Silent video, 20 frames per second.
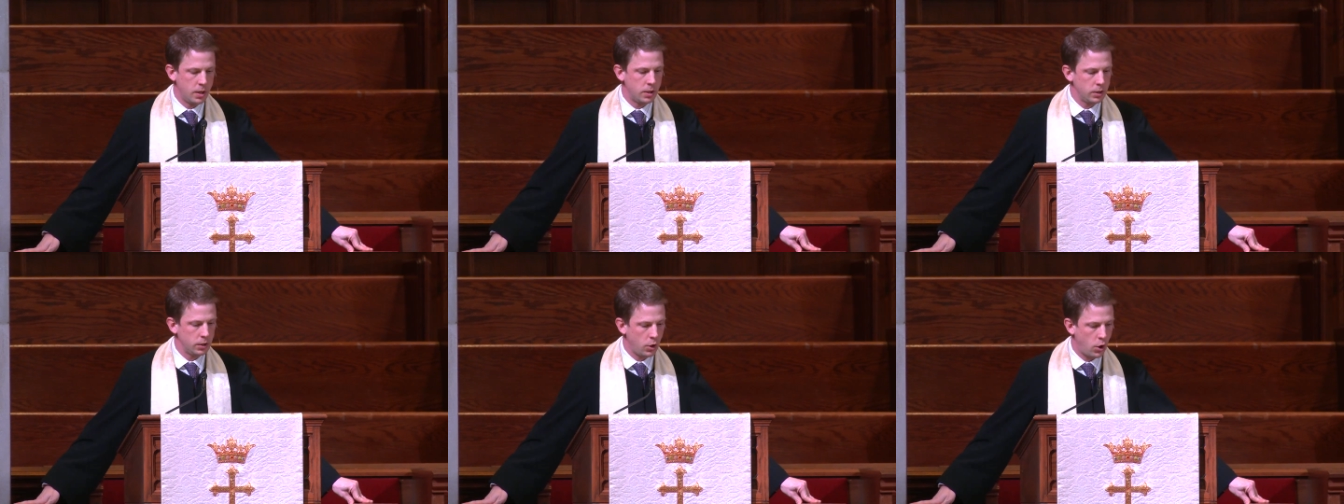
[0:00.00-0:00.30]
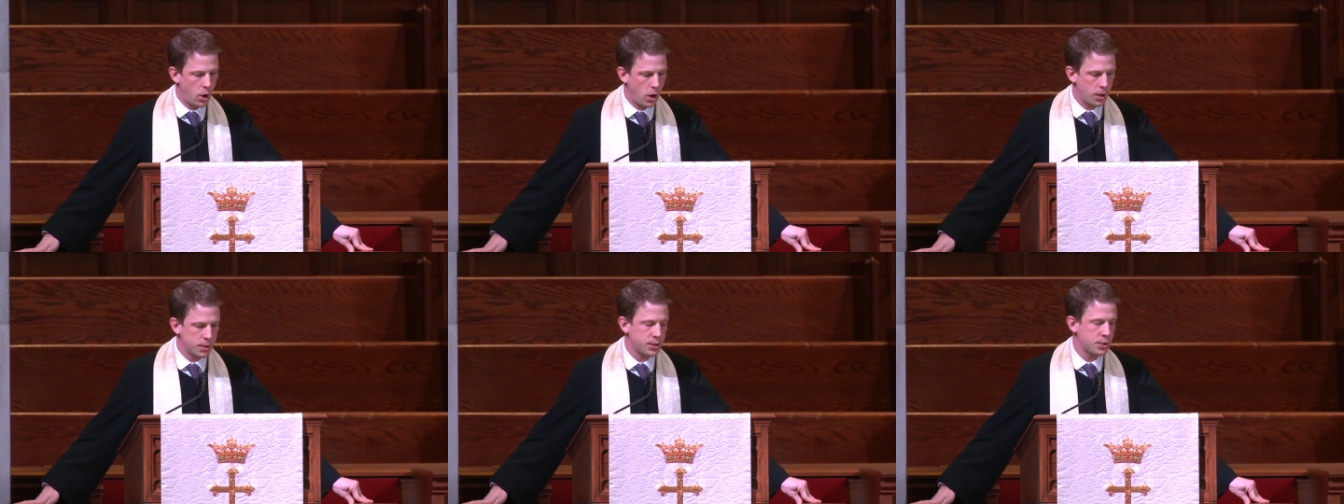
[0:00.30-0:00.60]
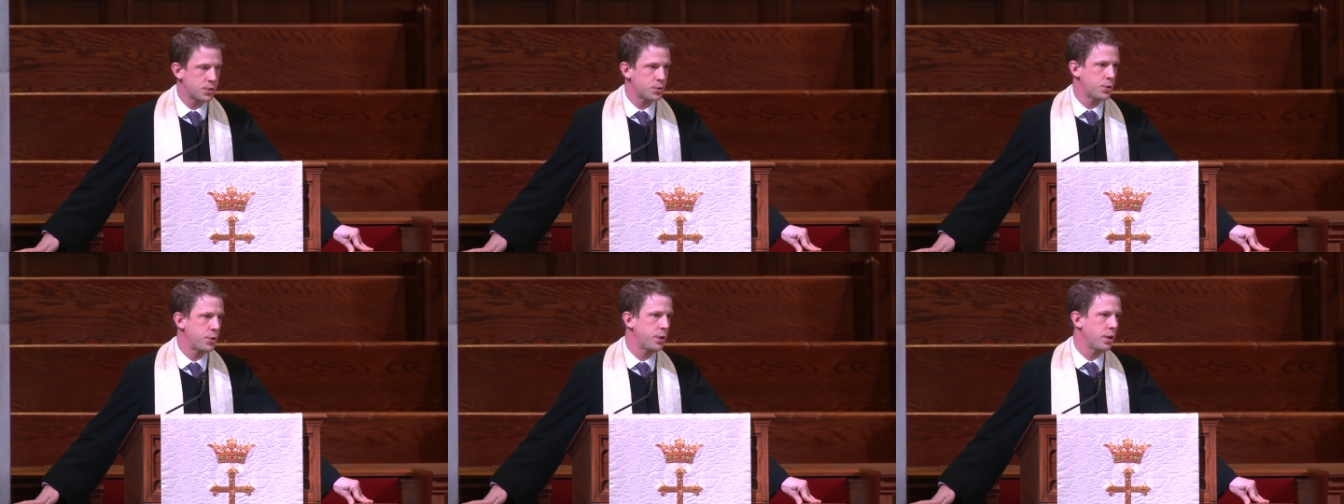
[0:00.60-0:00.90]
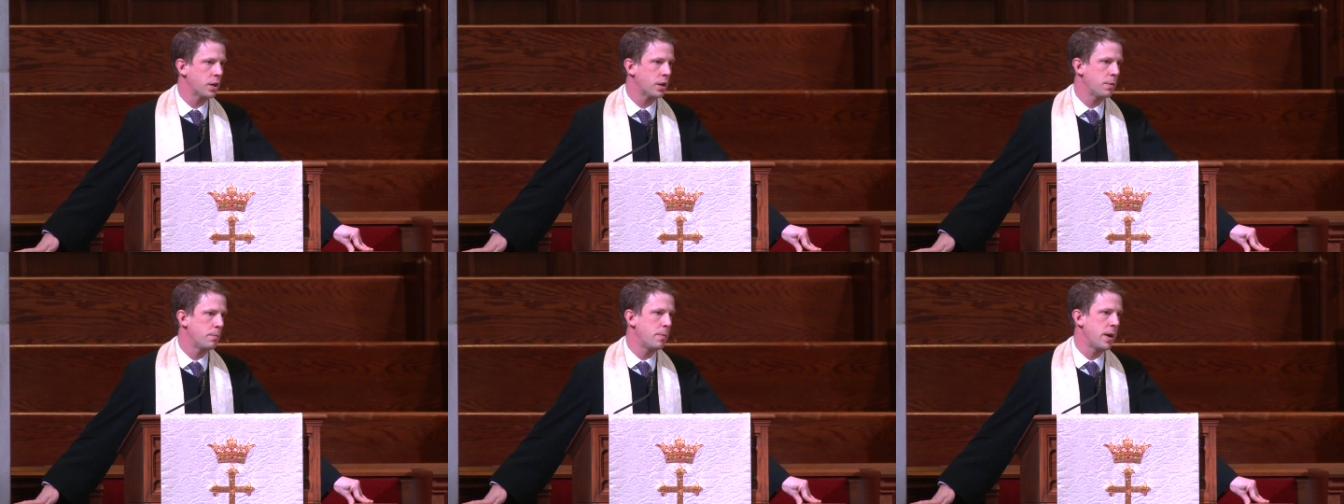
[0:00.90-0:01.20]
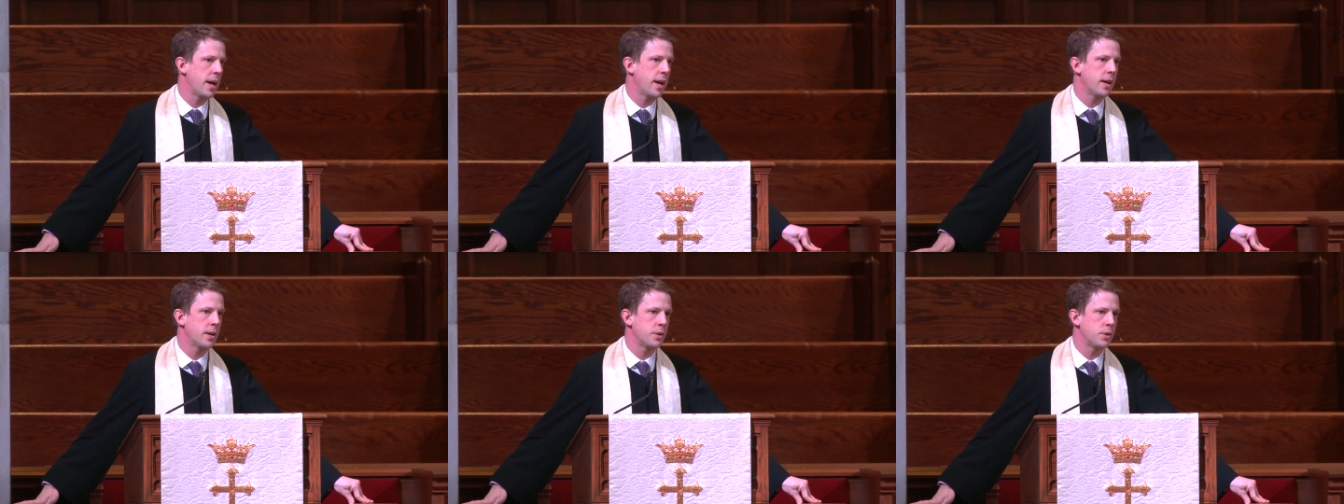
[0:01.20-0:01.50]
lost to the
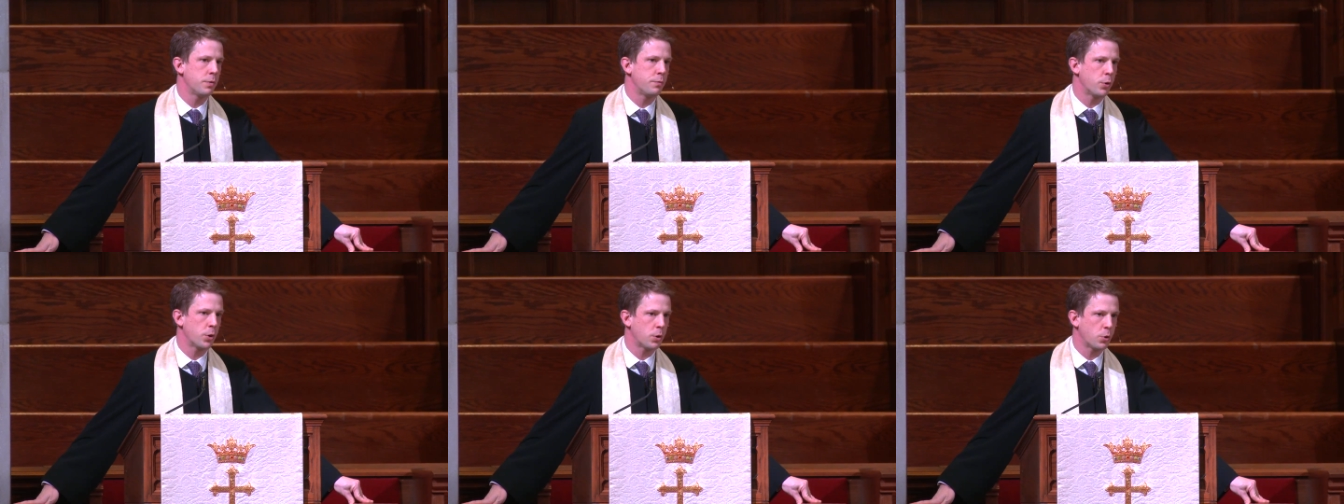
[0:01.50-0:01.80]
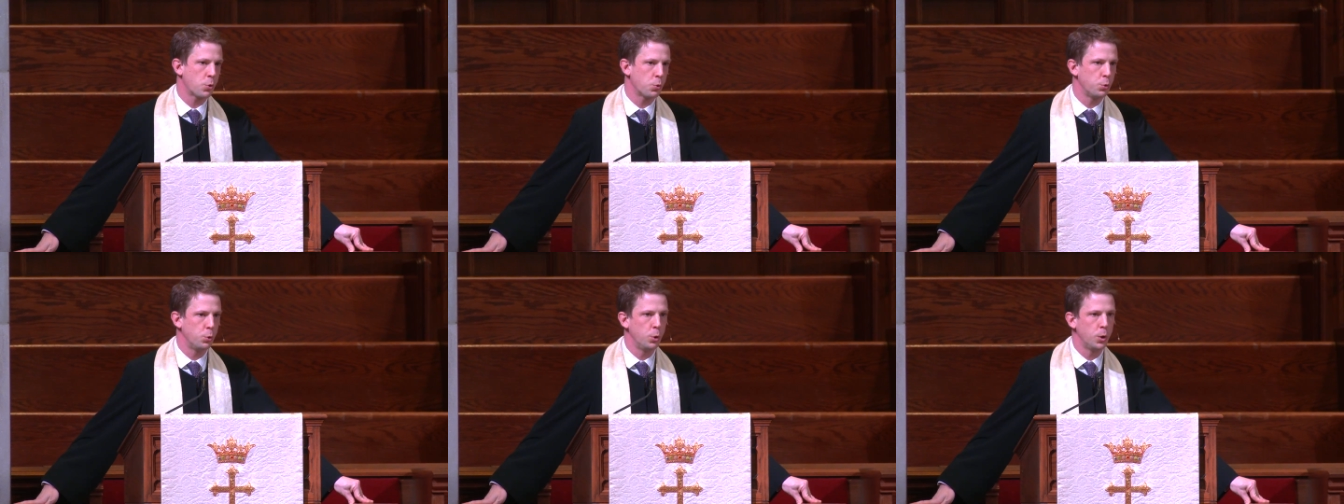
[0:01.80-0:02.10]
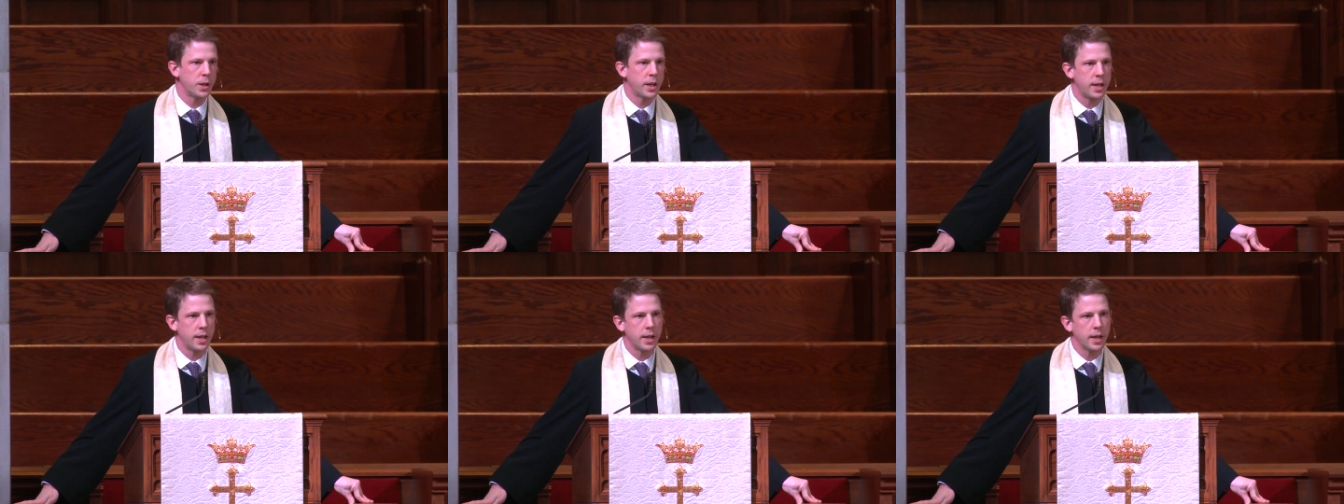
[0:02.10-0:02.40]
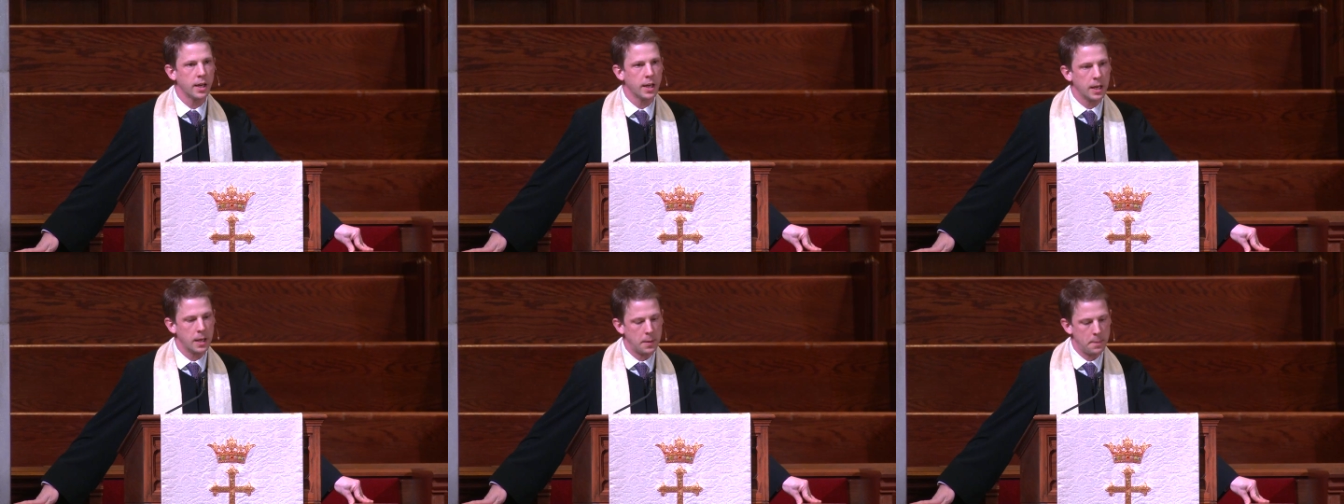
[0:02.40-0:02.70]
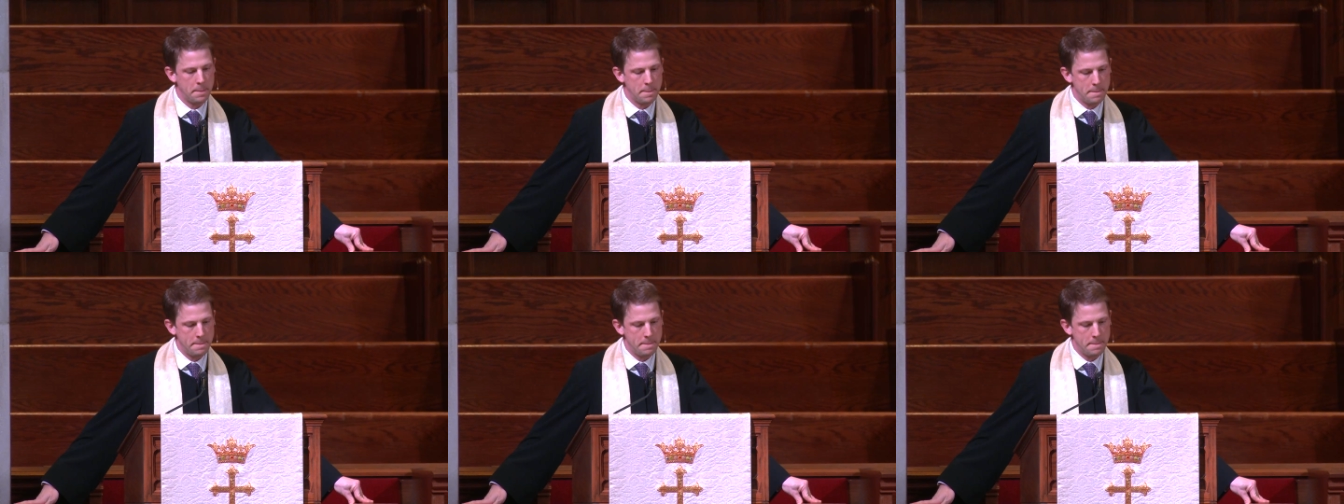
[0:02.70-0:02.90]
command of a cruel king.